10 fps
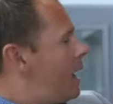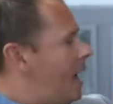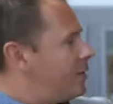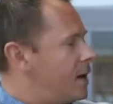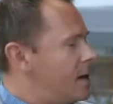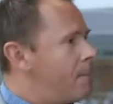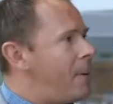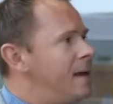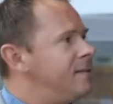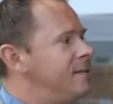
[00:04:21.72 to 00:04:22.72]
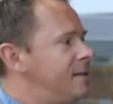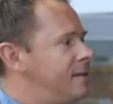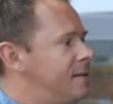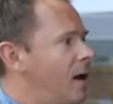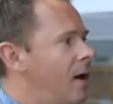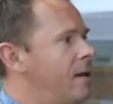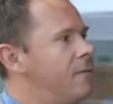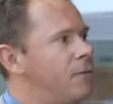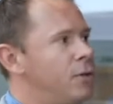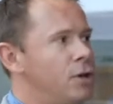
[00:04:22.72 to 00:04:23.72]
It has a patented
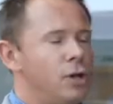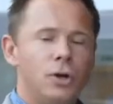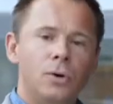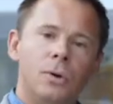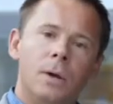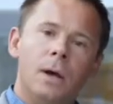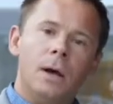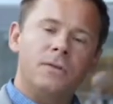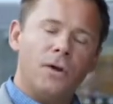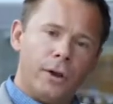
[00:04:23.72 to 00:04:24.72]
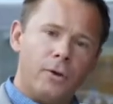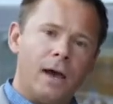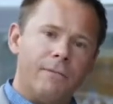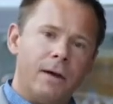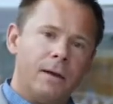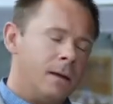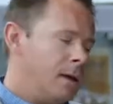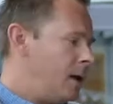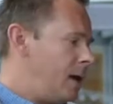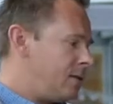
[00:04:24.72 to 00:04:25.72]
design for the new tonneau cover.
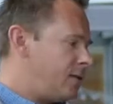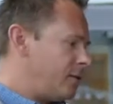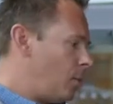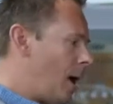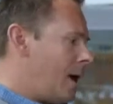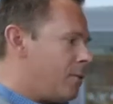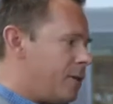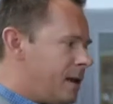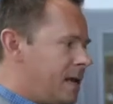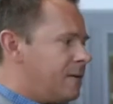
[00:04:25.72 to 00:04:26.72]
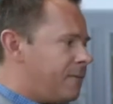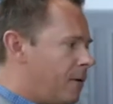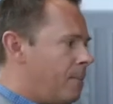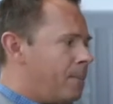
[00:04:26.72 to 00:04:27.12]
It does away with the need for a